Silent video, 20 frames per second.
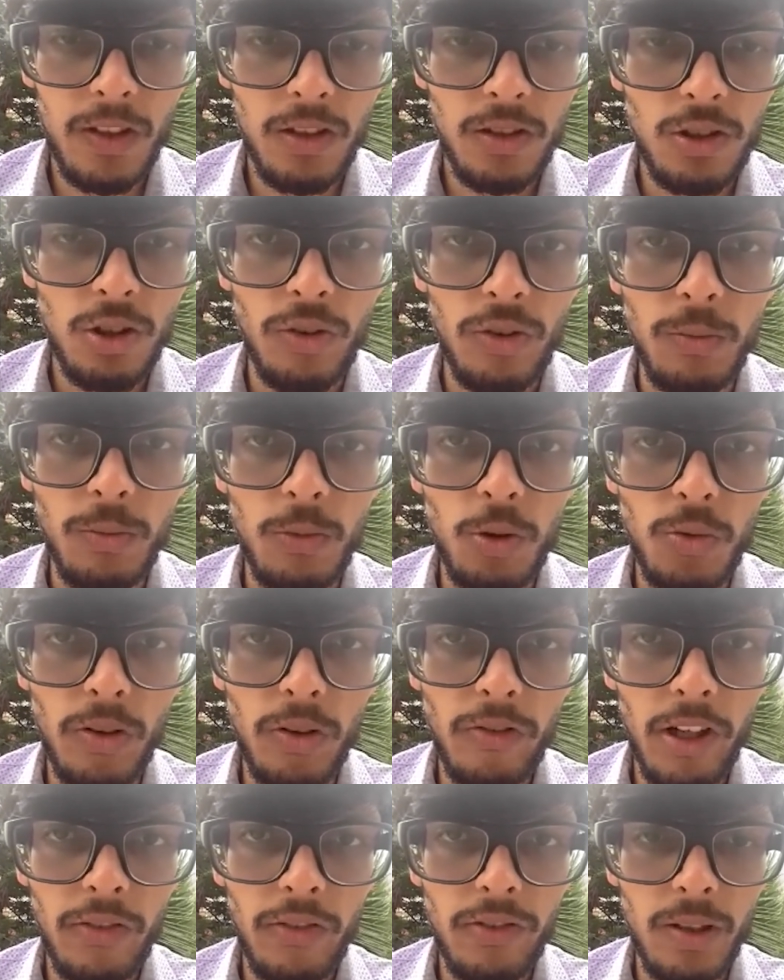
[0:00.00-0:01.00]
So we move
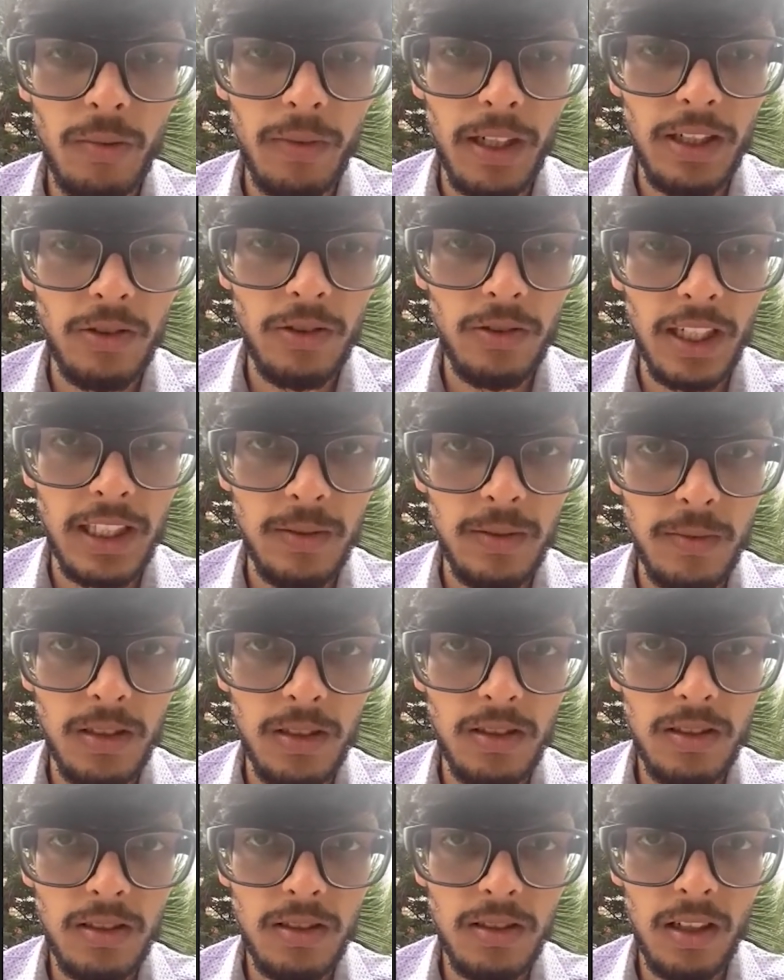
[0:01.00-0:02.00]
away from
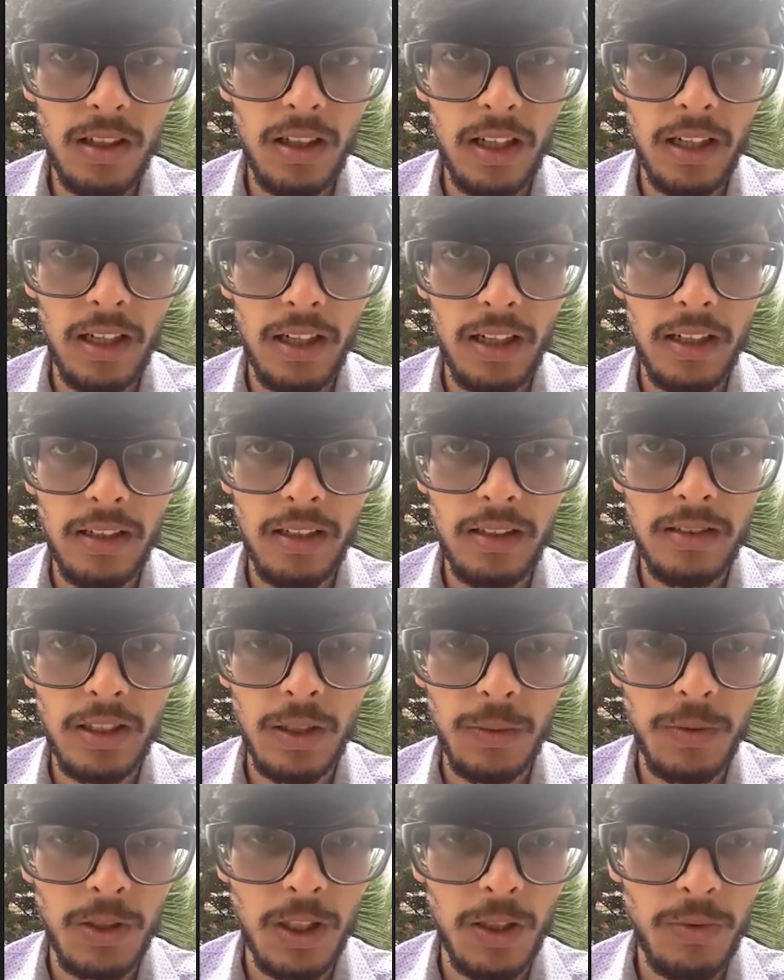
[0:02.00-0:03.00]
advertisements and
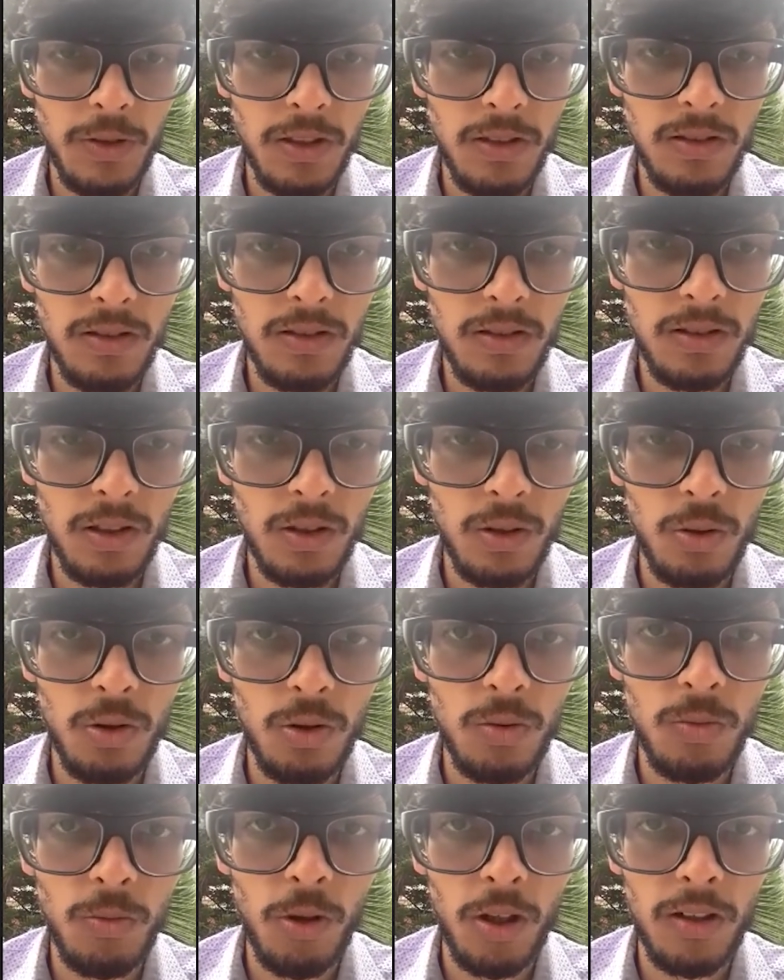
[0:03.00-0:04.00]
subscriptions, the
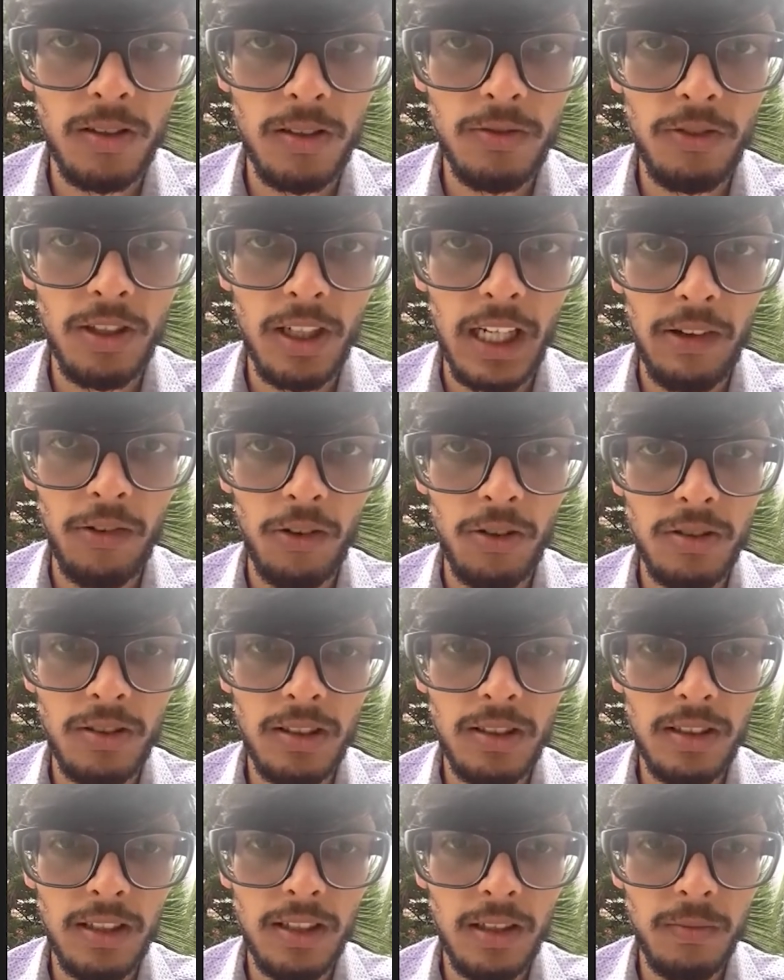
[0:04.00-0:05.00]
two models we have on the
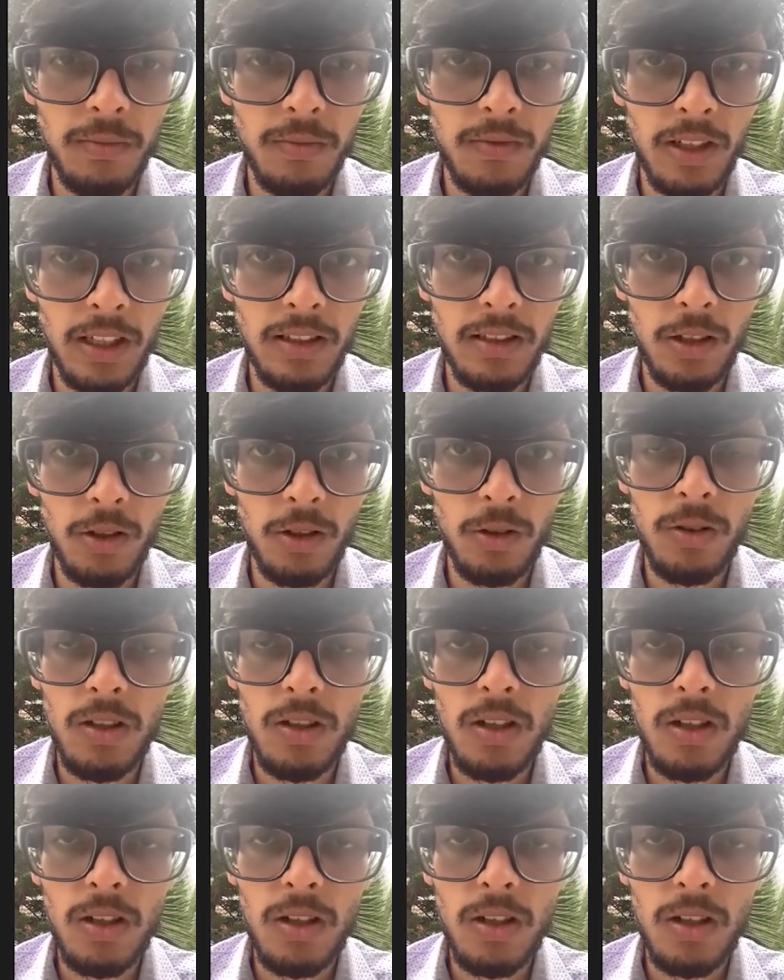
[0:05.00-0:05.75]
internet right now,